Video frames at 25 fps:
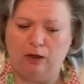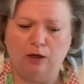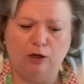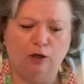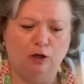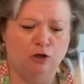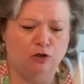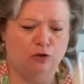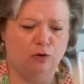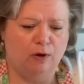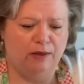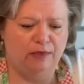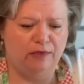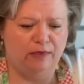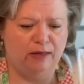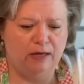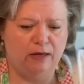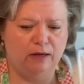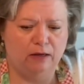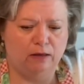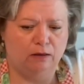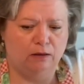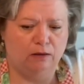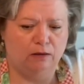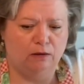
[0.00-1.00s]
So I think
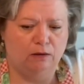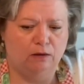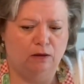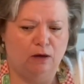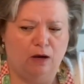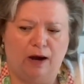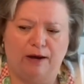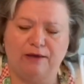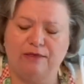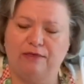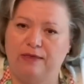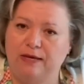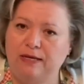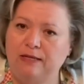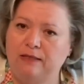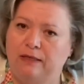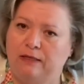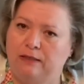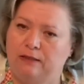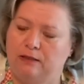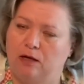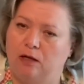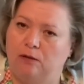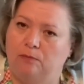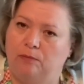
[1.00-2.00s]

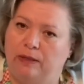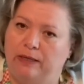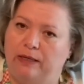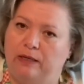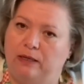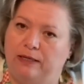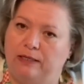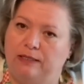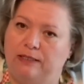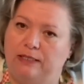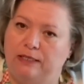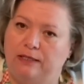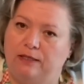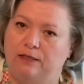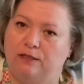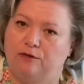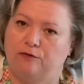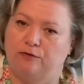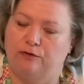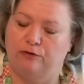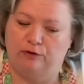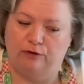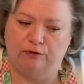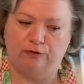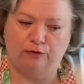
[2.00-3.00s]
that's all my ideas
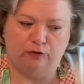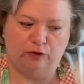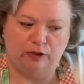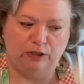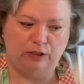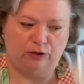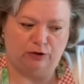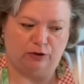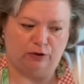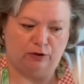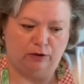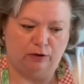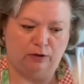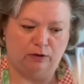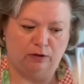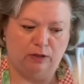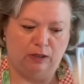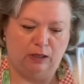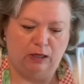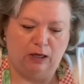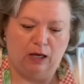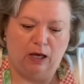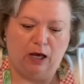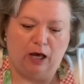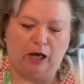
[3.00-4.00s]
for the freezer.
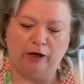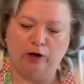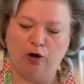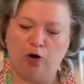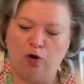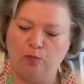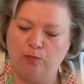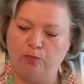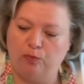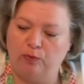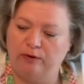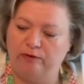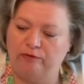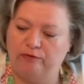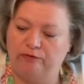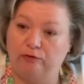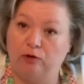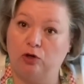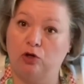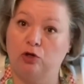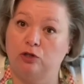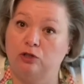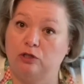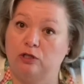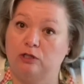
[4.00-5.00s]
I hope we've
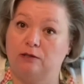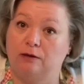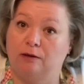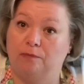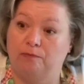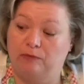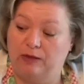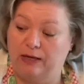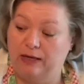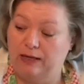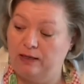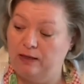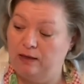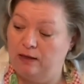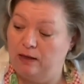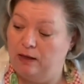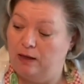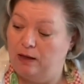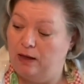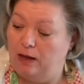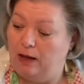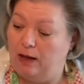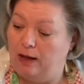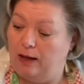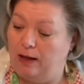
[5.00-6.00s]
learned something
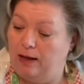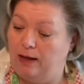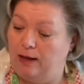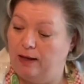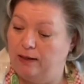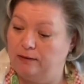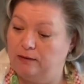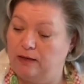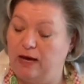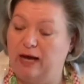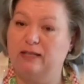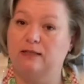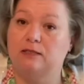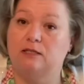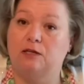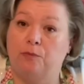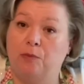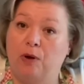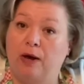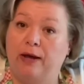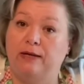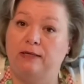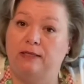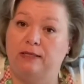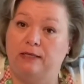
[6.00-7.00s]
and got some
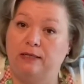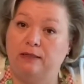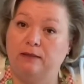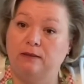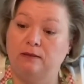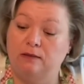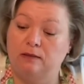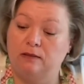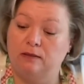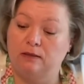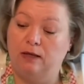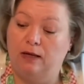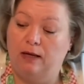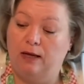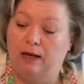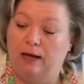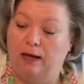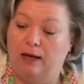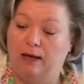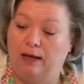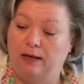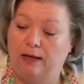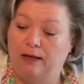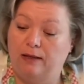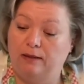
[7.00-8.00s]
ideas,
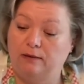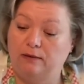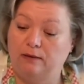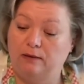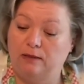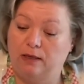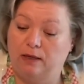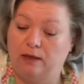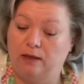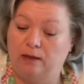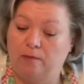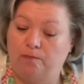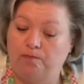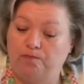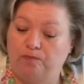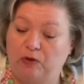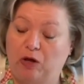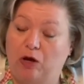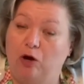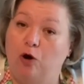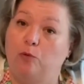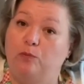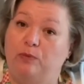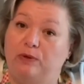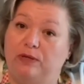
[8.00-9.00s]
and I
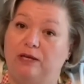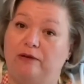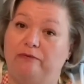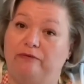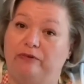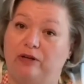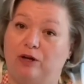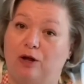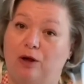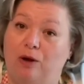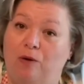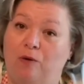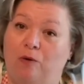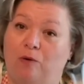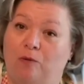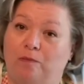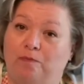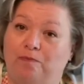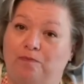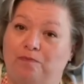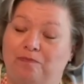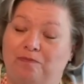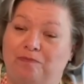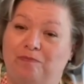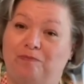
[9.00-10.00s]
hope you give it a go.
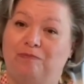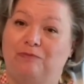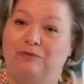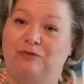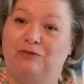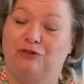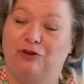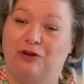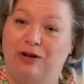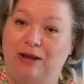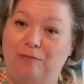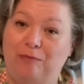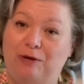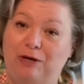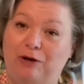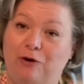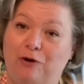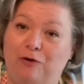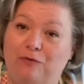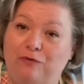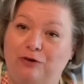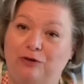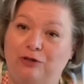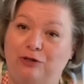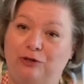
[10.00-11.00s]
So let me know
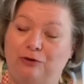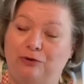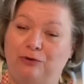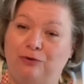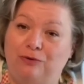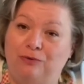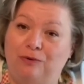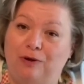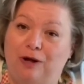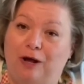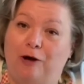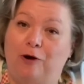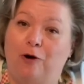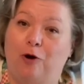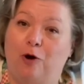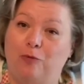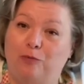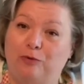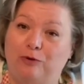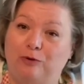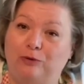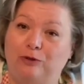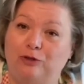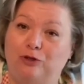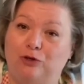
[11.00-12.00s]
if you do. I hope
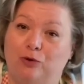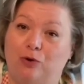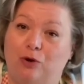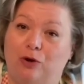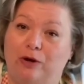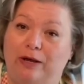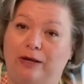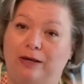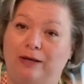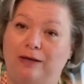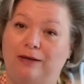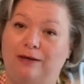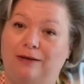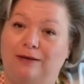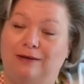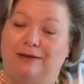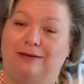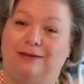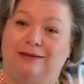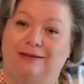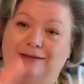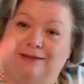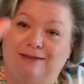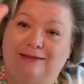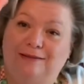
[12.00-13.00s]
you enjoy.
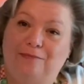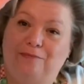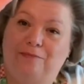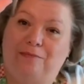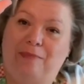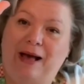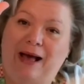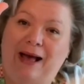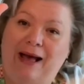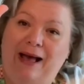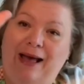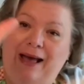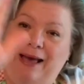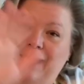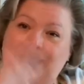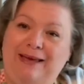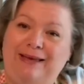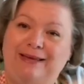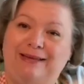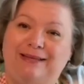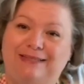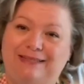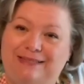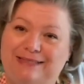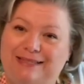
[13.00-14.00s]
Bye.
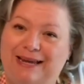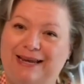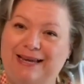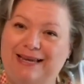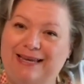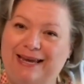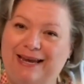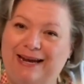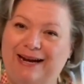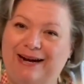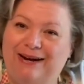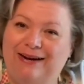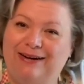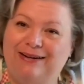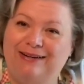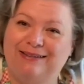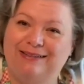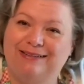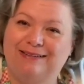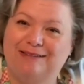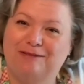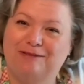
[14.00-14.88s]
Take care.